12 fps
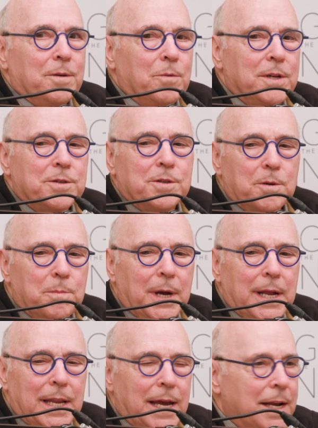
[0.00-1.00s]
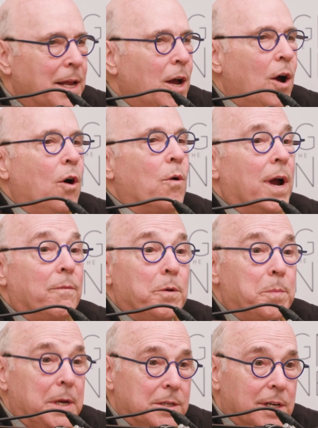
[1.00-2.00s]
what's their byline? Oh, every
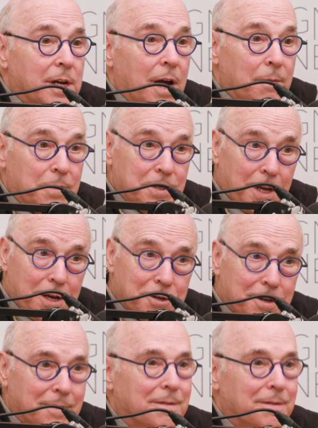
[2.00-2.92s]
piece of conversation.